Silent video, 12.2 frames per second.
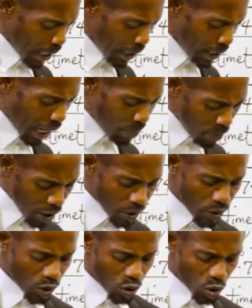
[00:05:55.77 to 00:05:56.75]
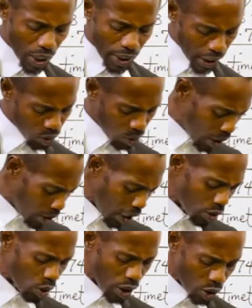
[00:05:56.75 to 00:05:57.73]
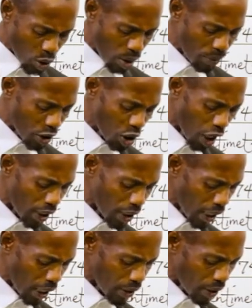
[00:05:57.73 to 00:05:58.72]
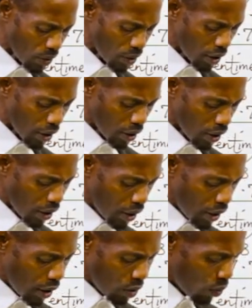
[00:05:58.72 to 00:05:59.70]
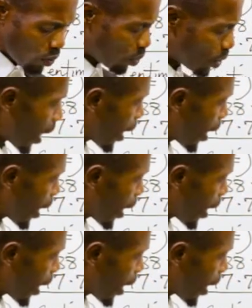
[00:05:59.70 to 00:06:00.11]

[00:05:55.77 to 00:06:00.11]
that means you can actually join me in checking the answer to see. The